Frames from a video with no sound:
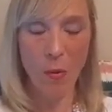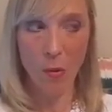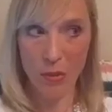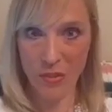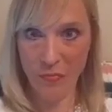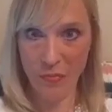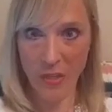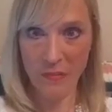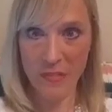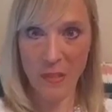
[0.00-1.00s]
Or to
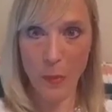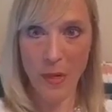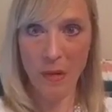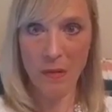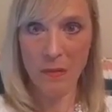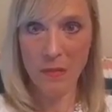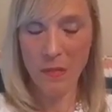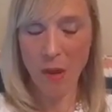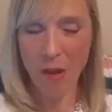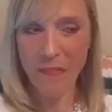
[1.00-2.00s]
forgive someone else.
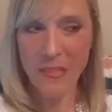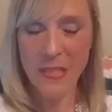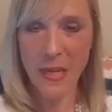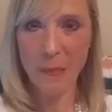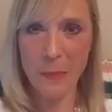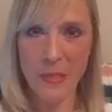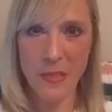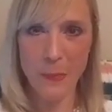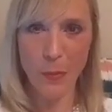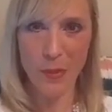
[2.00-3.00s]
And oftentimes
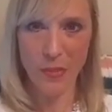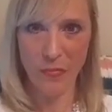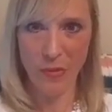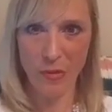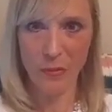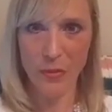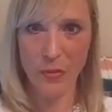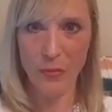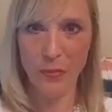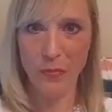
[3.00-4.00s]
it's more difficult
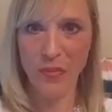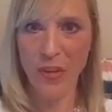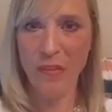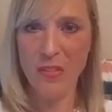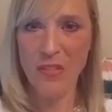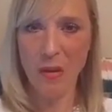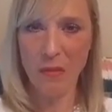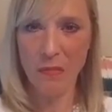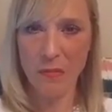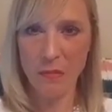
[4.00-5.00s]
to forgive
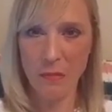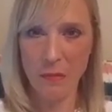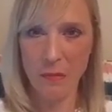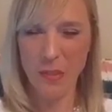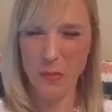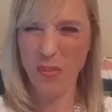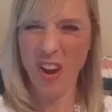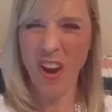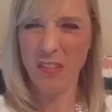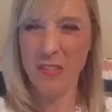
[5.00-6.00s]
ourselves because we're the
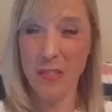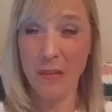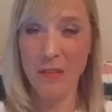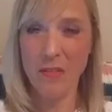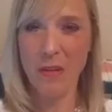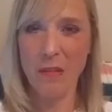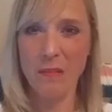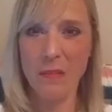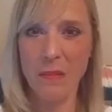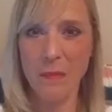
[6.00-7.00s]
hardest on
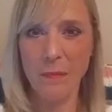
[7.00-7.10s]
ourselves.